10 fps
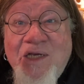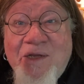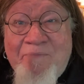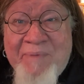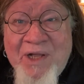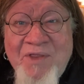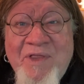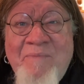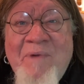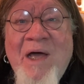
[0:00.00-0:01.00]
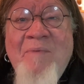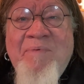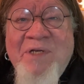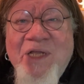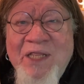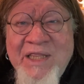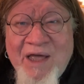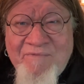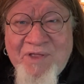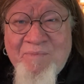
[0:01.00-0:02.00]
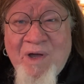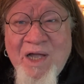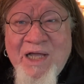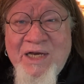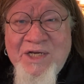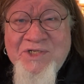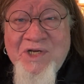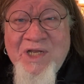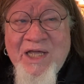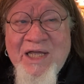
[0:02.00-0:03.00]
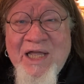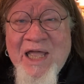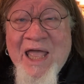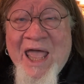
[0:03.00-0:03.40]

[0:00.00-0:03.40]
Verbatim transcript: to build them up, to love them unconditionally,